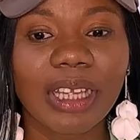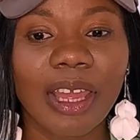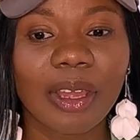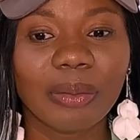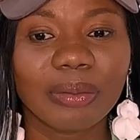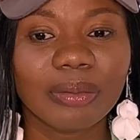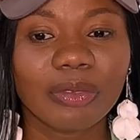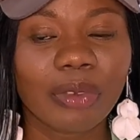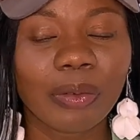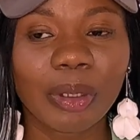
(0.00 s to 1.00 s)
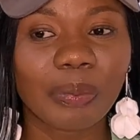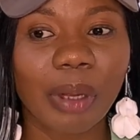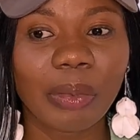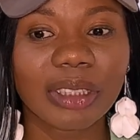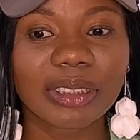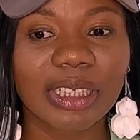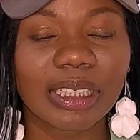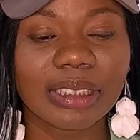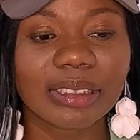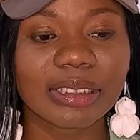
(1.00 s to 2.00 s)
um, when in primary
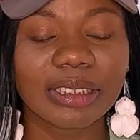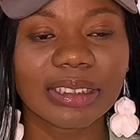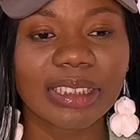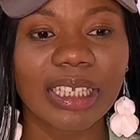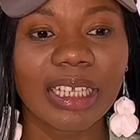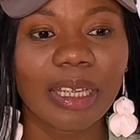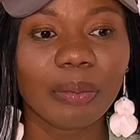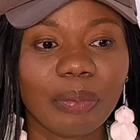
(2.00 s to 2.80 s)
science they say